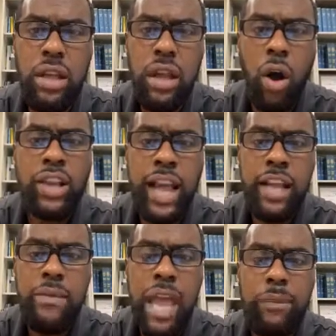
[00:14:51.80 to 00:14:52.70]

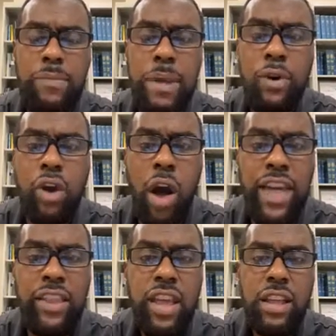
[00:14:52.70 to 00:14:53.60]
Okay? And when people call
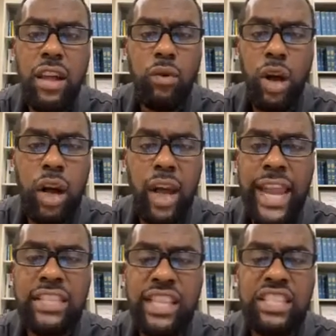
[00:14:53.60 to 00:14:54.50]
that
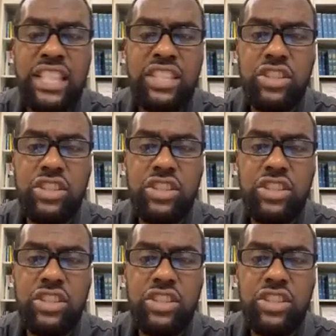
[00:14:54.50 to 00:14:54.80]
866